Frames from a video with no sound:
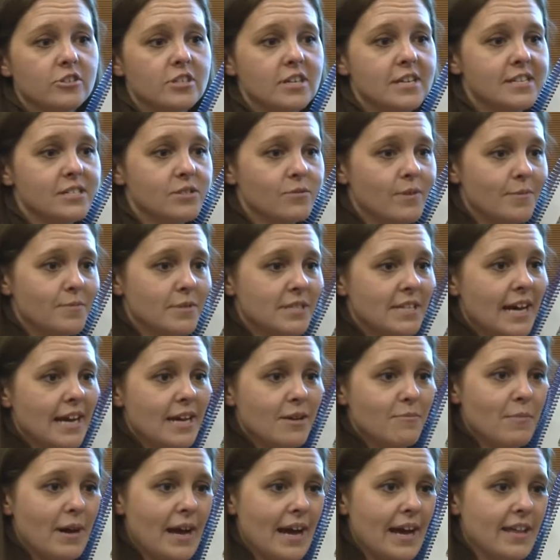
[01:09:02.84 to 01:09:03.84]
to his website
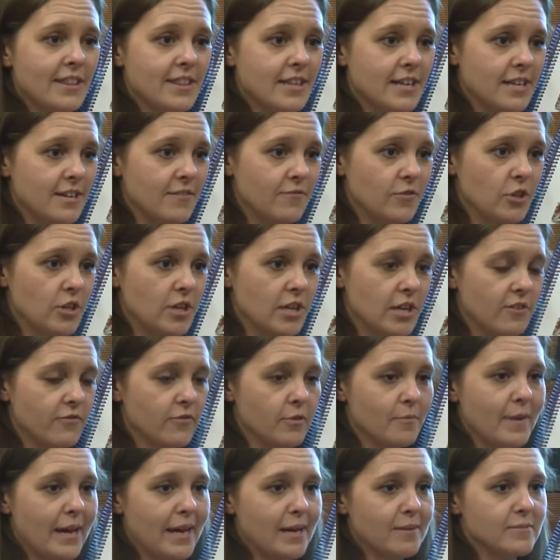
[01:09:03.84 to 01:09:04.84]
and buy it than if you get it
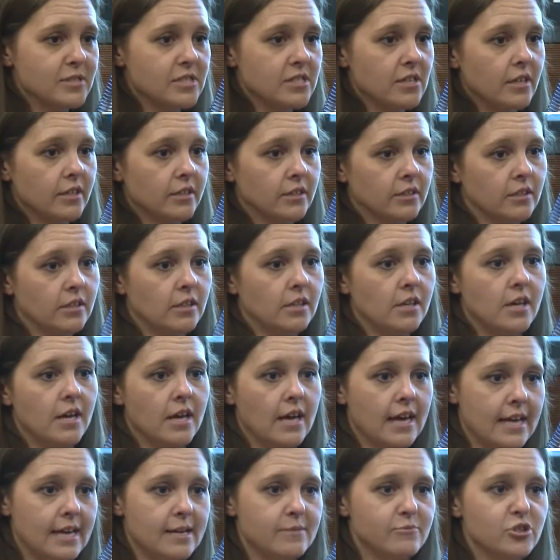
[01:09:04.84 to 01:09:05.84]
from Amazon.
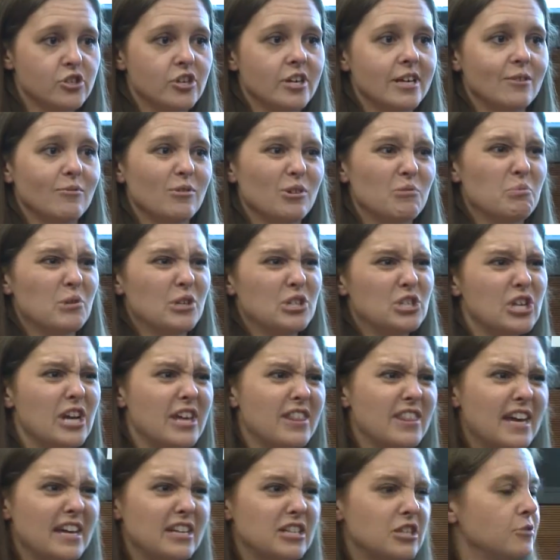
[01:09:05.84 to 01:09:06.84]
And I'm sure he would
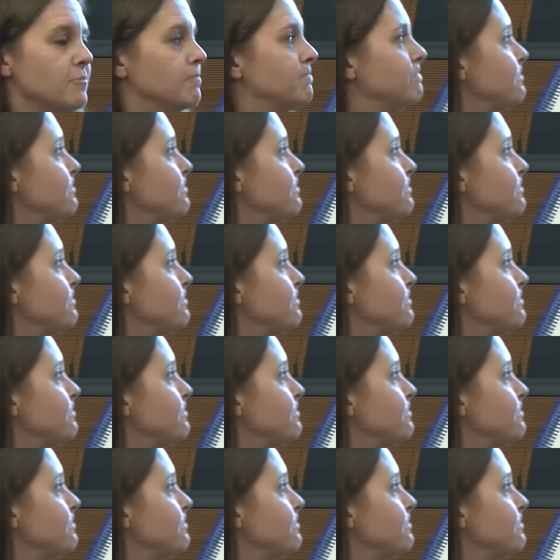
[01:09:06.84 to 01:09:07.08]
appreciate that too.